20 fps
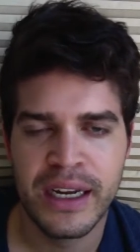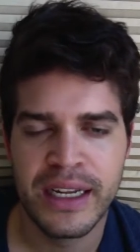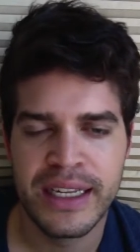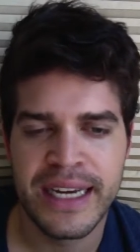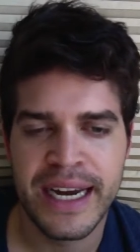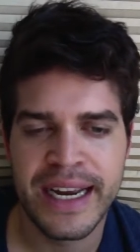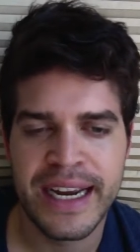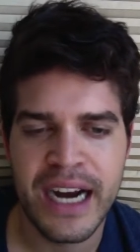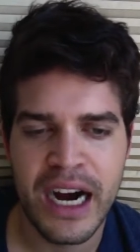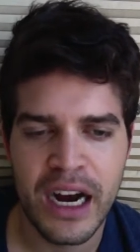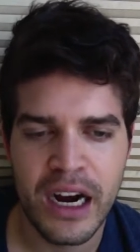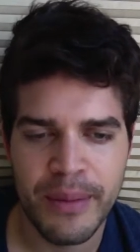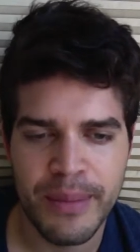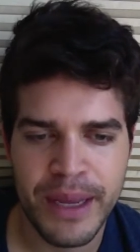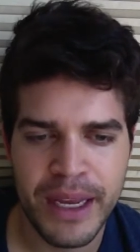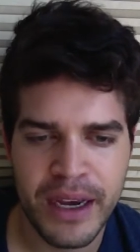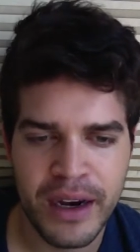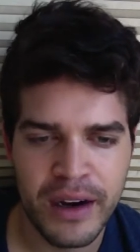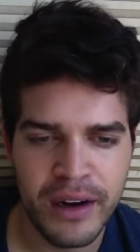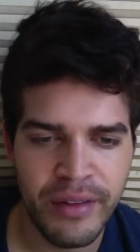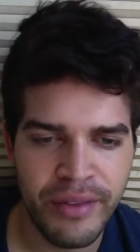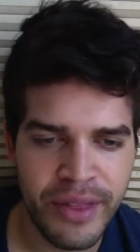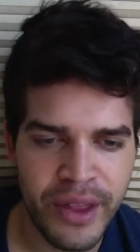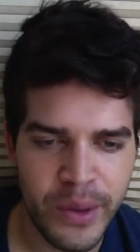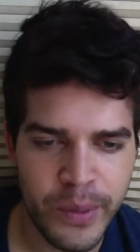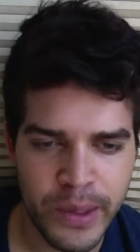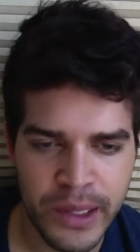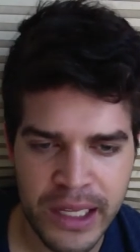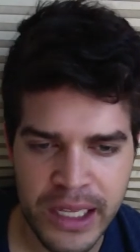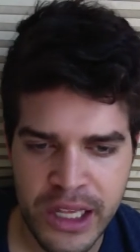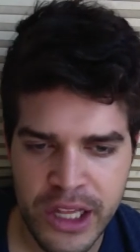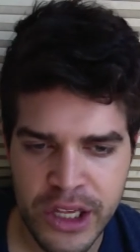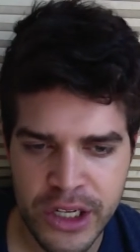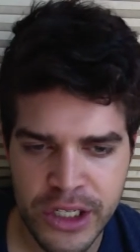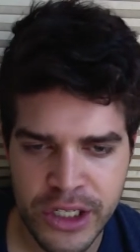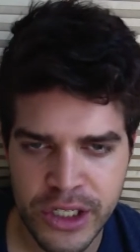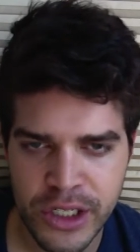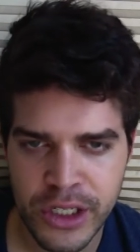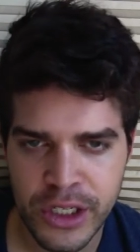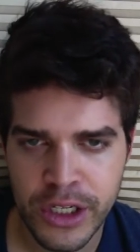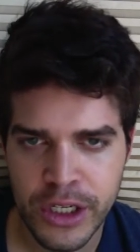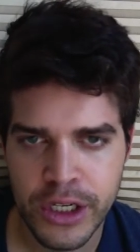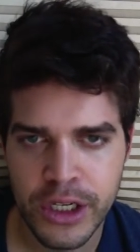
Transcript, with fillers: dichotomy of the religious